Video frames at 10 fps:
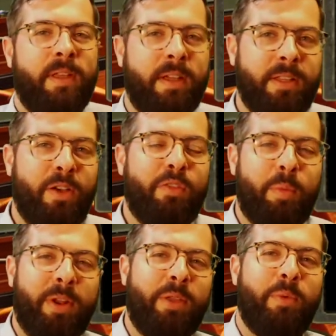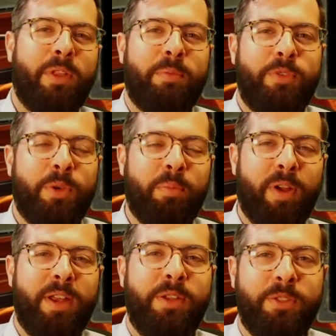Hello, everybody, and welcome to a
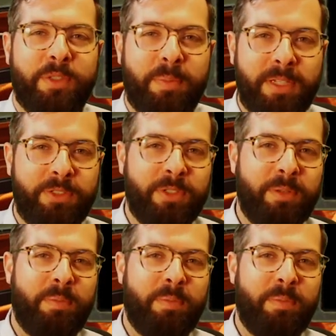brand new semester.